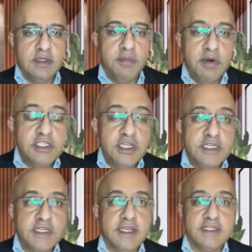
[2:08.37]
The project,
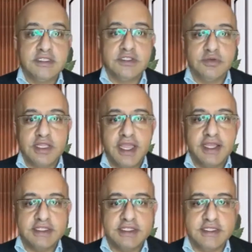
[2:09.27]
in essence, will
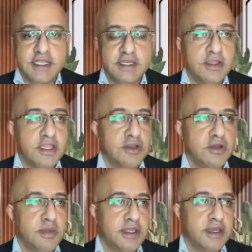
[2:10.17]
act as a
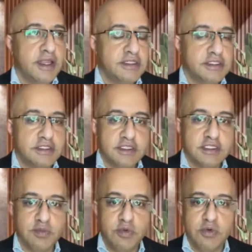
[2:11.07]
techno-economic analysis
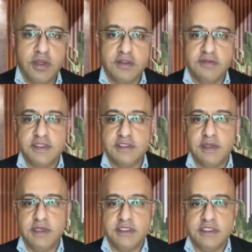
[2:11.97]
exploring the
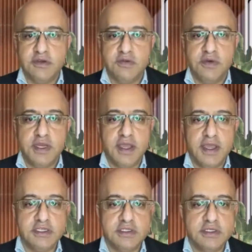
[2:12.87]
feasibility of green
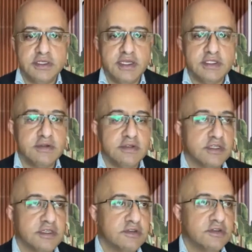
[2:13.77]
hydrogen as an
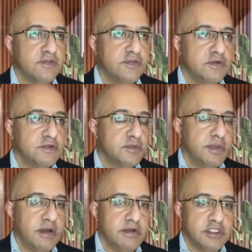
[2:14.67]
alternative fuel to
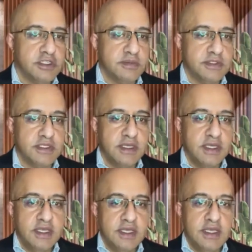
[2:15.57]
power ships
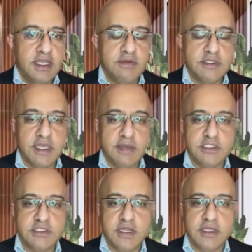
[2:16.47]
it will
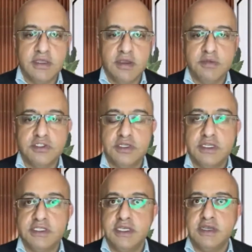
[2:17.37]
demonstrate the
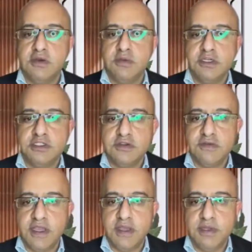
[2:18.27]
opportunity and commercial
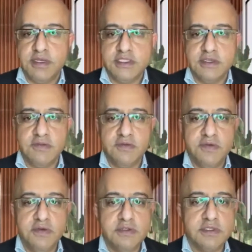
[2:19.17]
viability of the
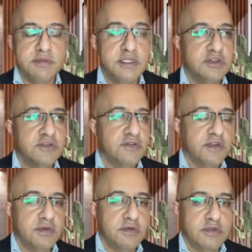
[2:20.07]
fuel's
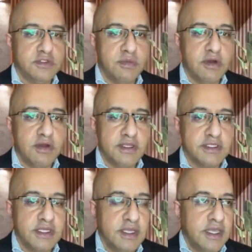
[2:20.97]
emission-free route to market,